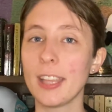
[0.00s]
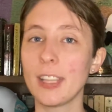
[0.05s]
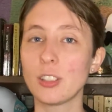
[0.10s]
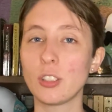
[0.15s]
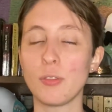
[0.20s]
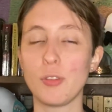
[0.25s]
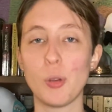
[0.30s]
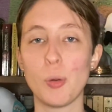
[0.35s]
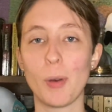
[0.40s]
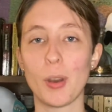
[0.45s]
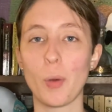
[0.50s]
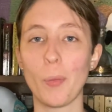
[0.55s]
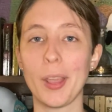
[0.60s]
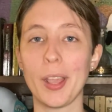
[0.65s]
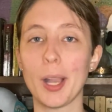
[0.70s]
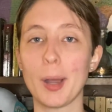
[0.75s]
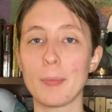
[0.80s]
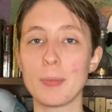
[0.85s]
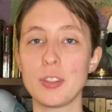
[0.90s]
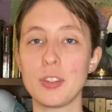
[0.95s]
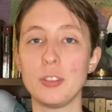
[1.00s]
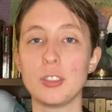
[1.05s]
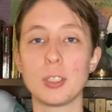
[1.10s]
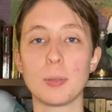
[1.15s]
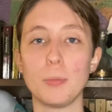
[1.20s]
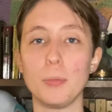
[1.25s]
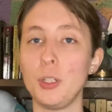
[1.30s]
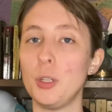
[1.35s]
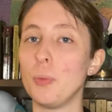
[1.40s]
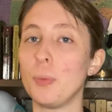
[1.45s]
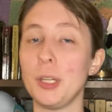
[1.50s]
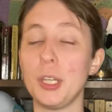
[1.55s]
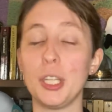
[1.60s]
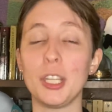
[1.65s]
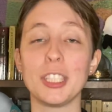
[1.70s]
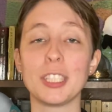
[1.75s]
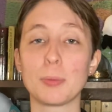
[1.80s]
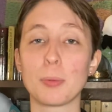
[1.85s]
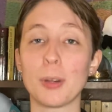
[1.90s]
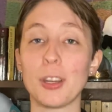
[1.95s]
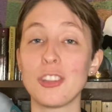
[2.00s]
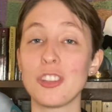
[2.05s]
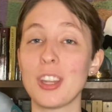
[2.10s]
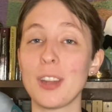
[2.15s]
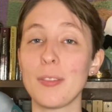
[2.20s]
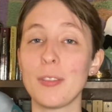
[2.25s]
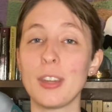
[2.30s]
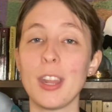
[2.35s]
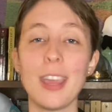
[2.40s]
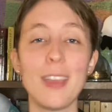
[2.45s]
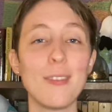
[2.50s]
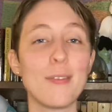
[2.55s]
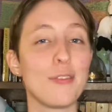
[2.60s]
so if you want to wake up to some new reading inspiration every day,